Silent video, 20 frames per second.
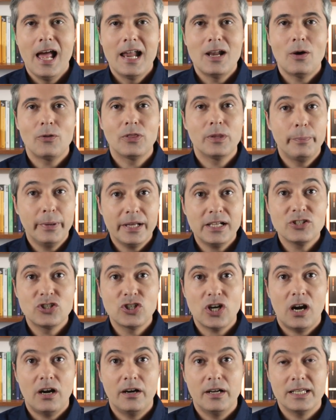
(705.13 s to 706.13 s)
Now, The Bell
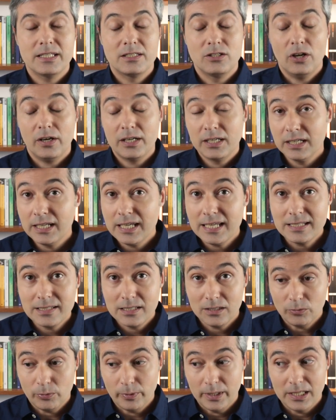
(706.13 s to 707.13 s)
Jar is not an
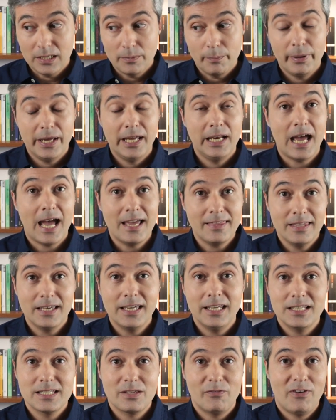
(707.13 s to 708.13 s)
easy read, but I think
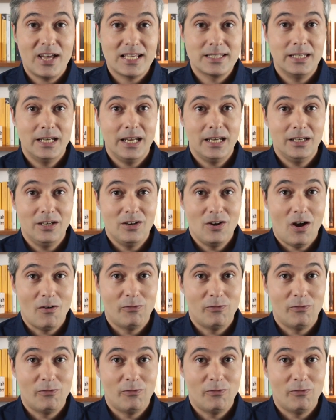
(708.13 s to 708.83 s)
it is a fascinating